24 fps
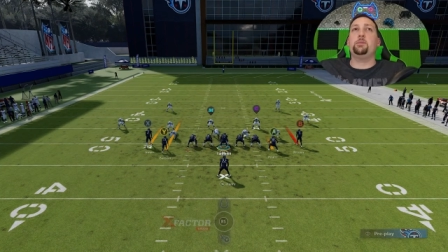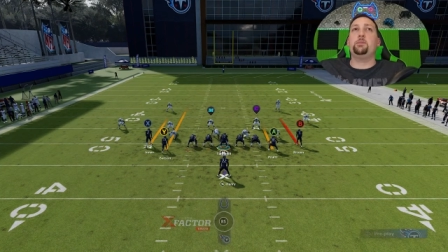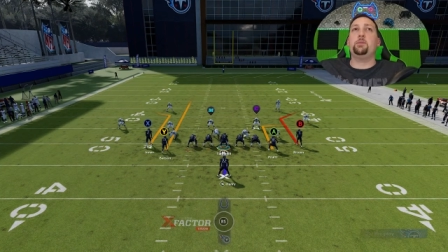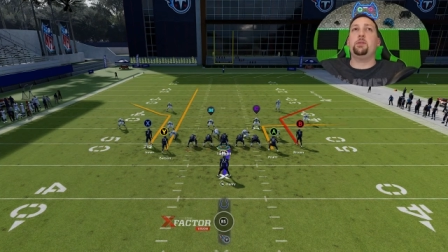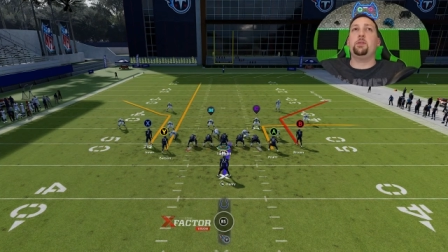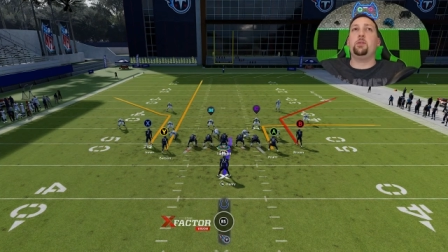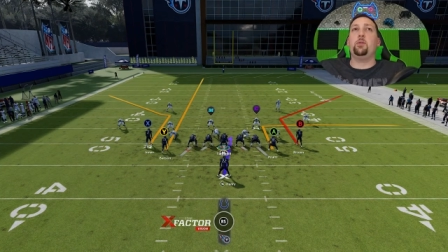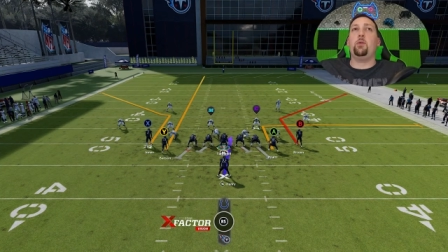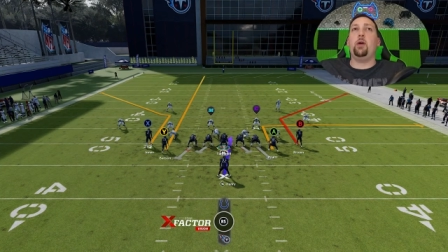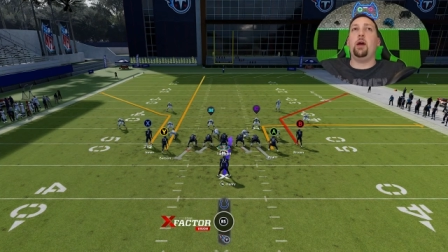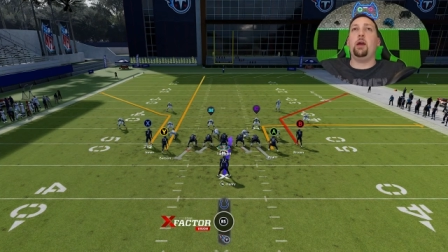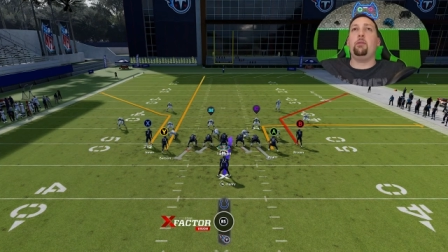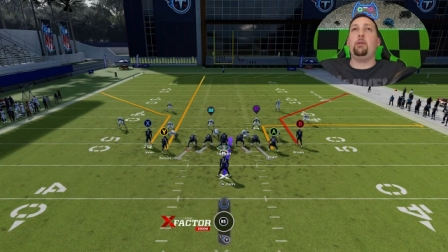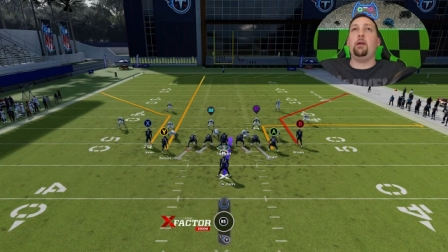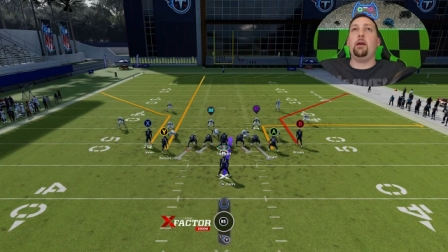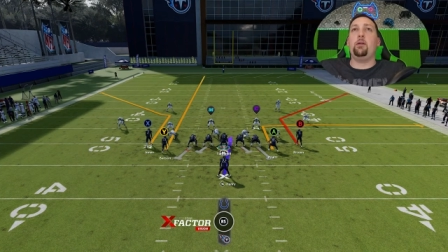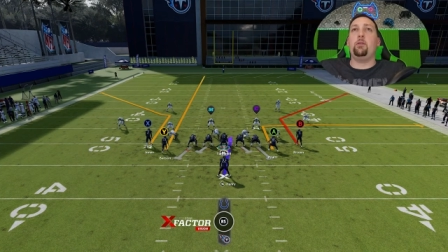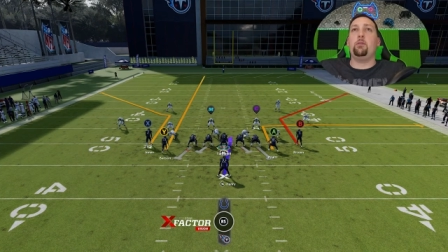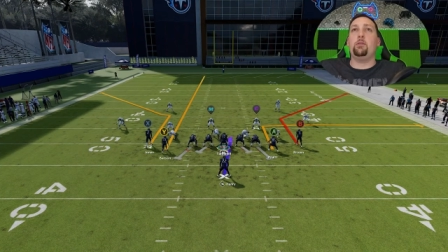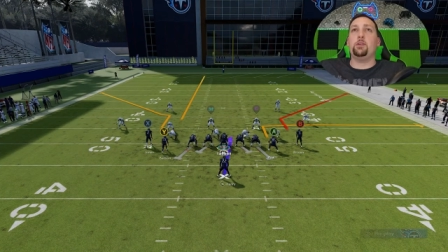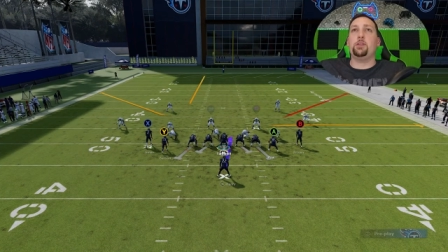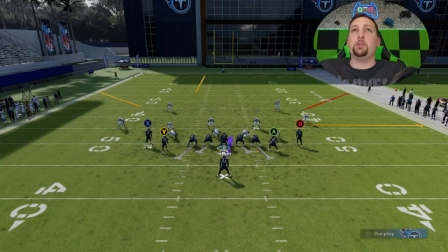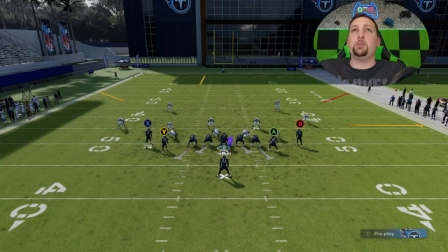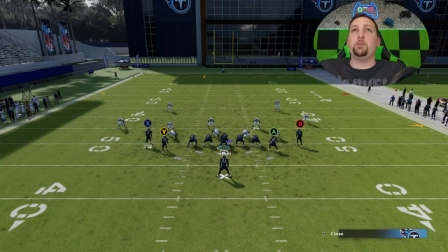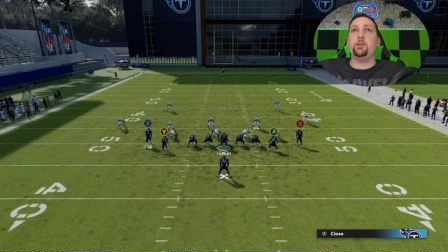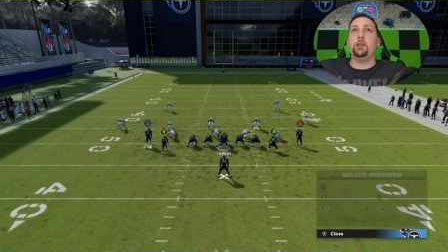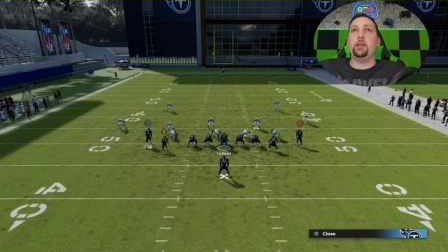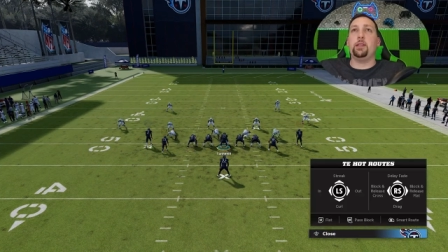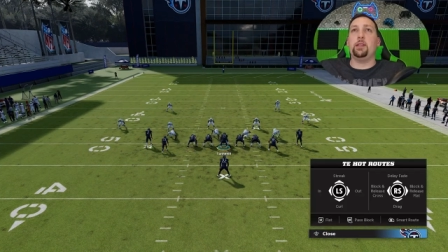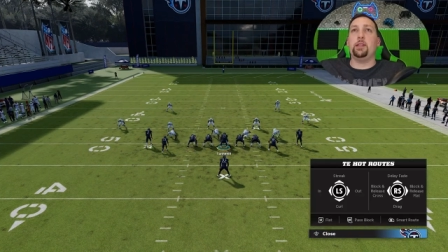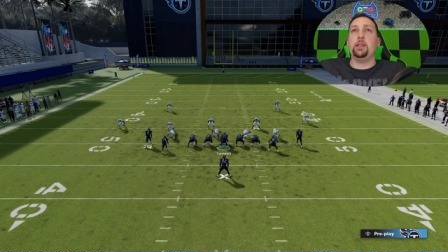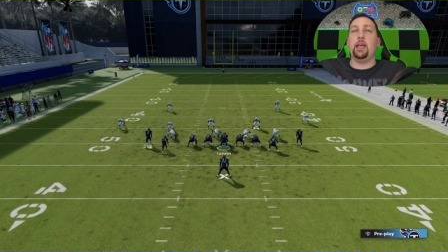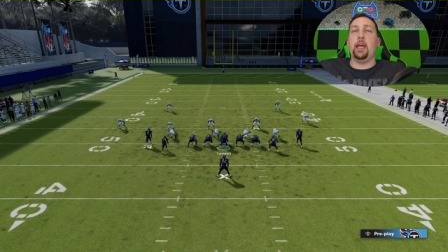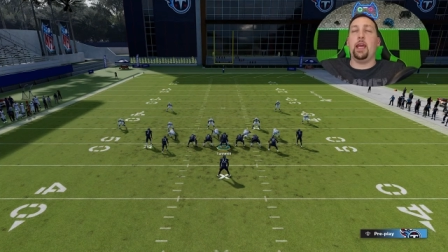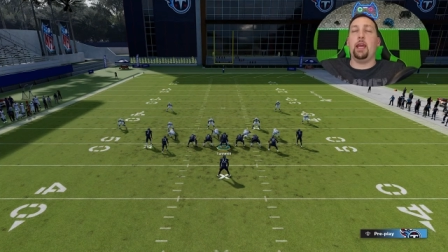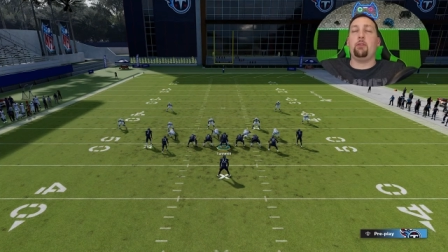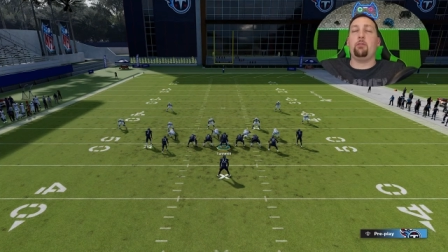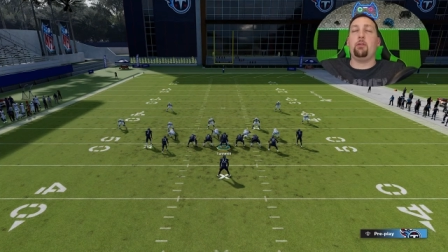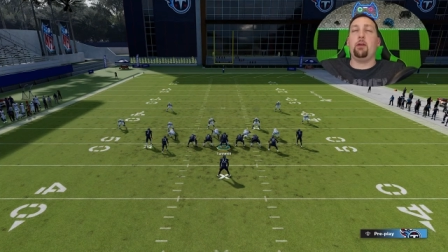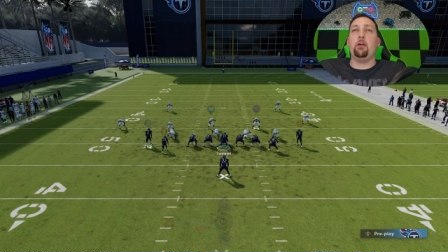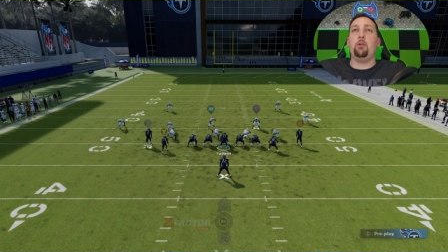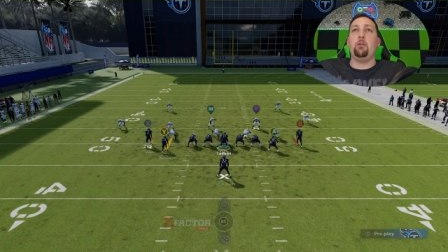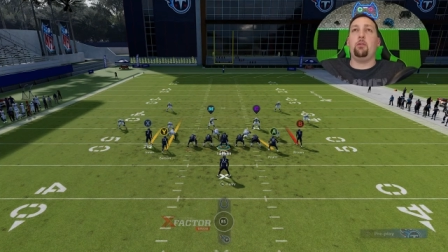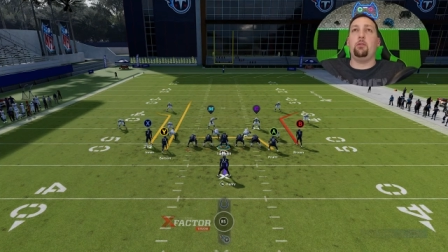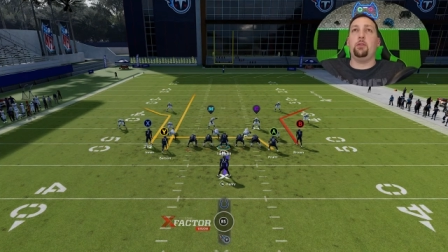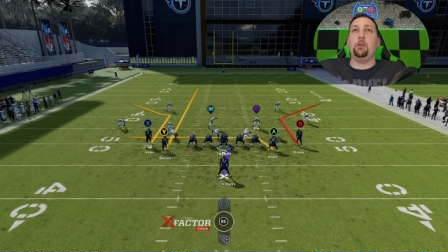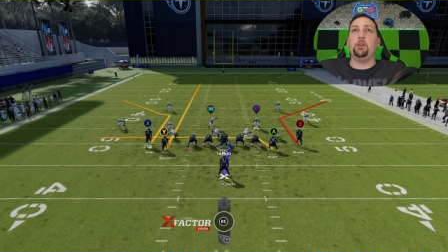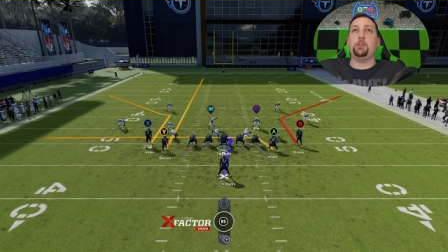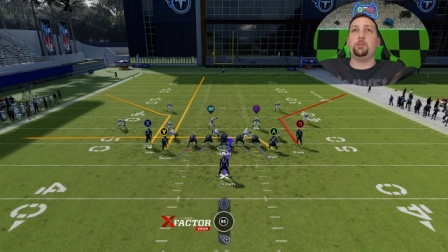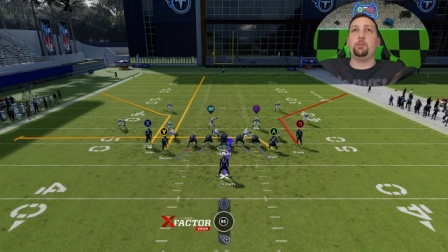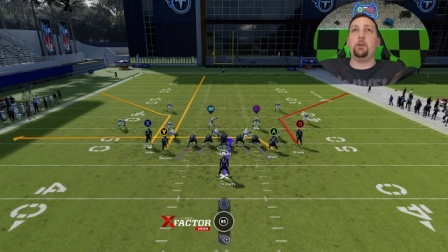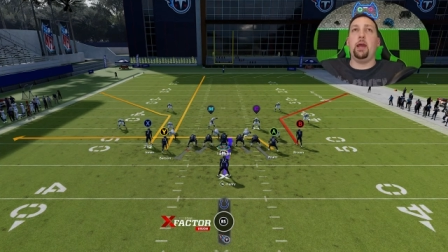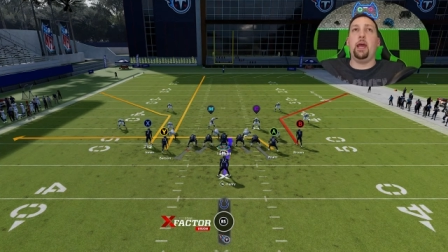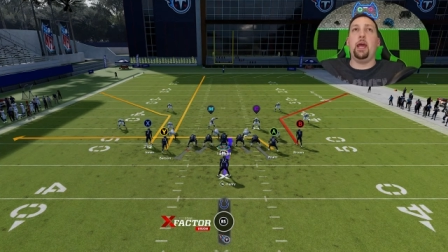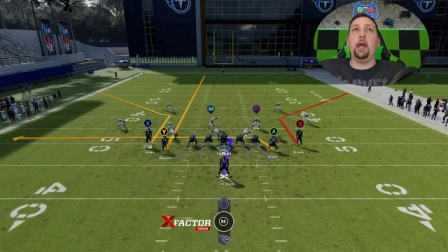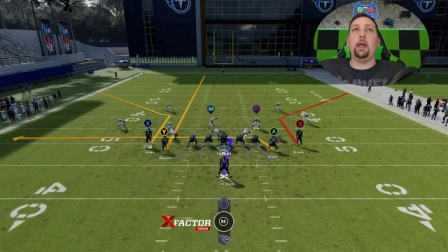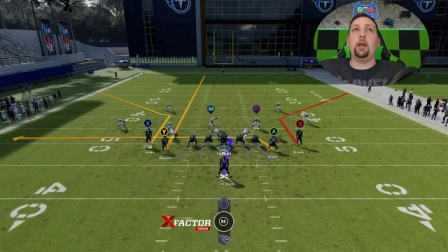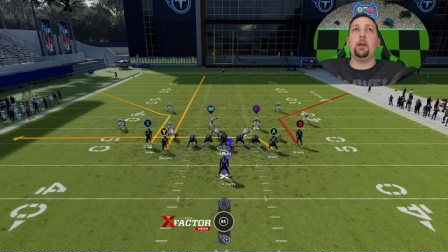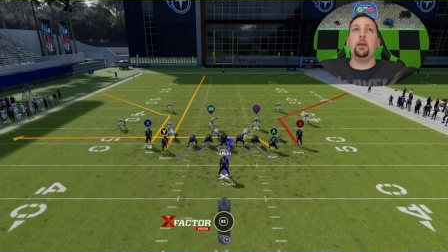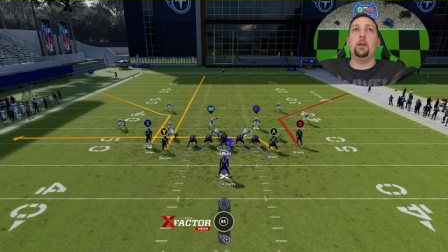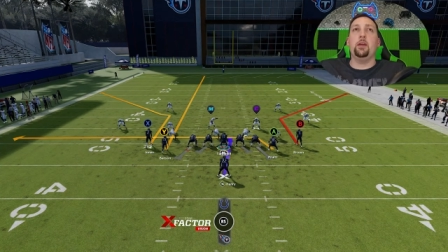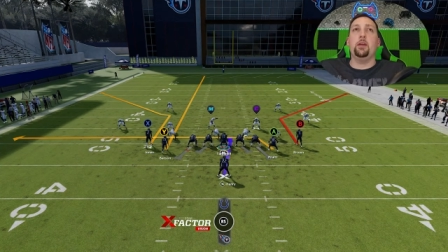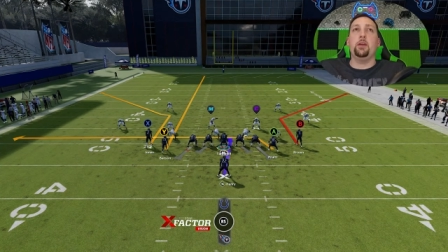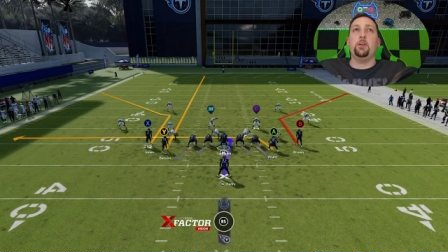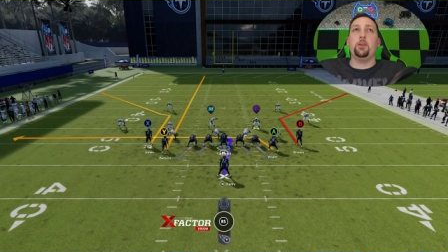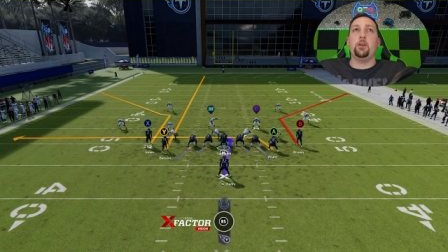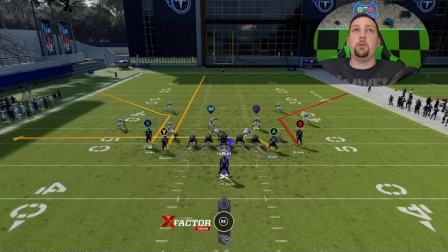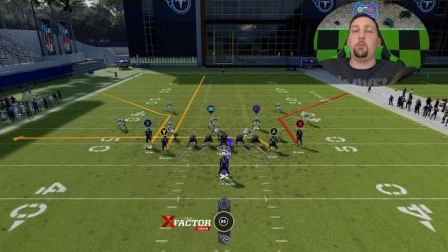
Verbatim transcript: just put the Y route on a streak and the A route on a drag,